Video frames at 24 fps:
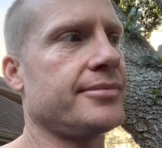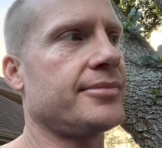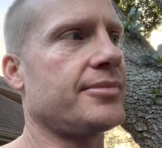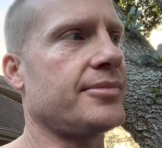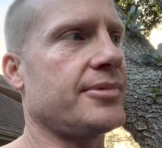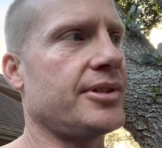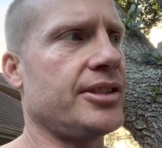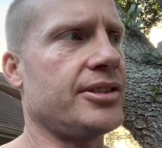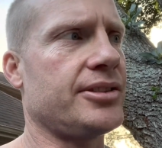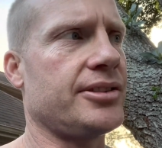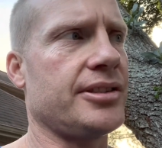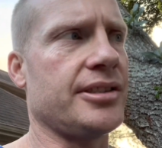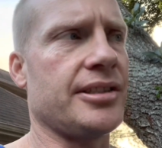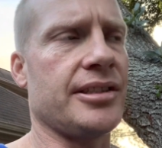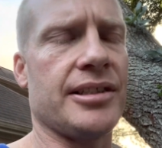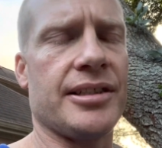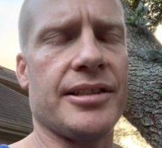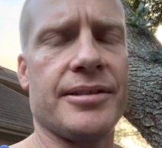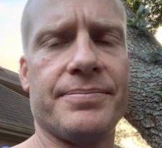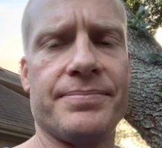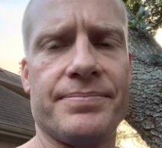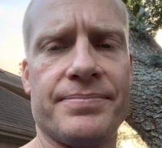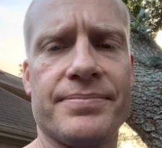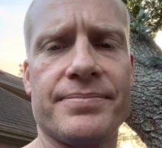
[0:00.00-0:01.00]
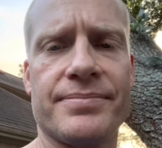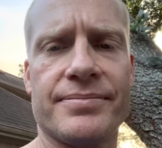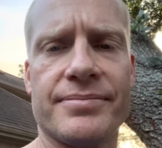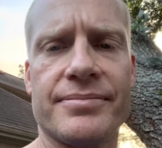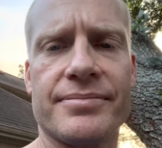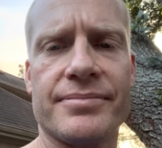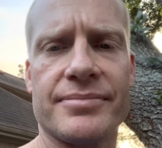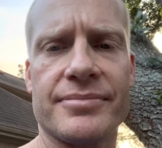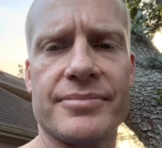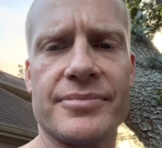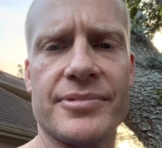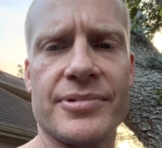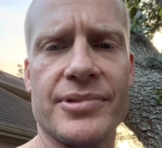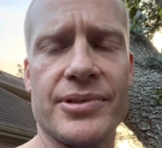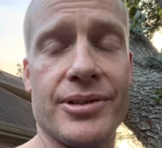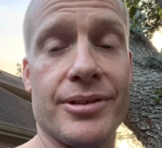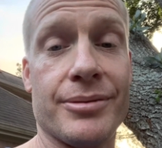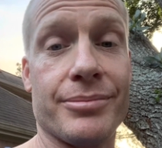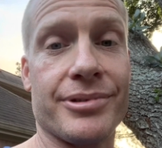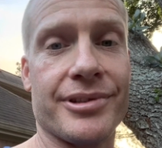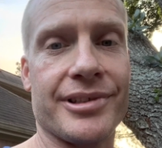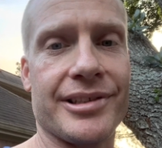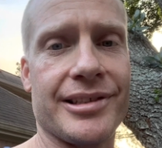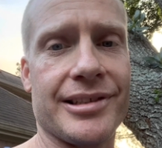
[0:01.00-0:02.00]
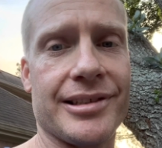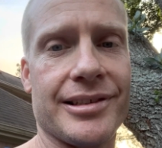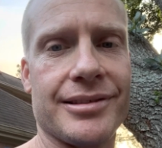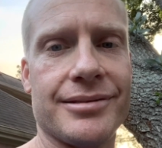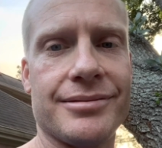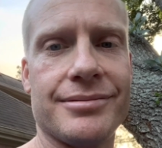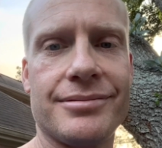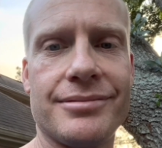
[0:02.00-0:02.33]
it's doing pretty good.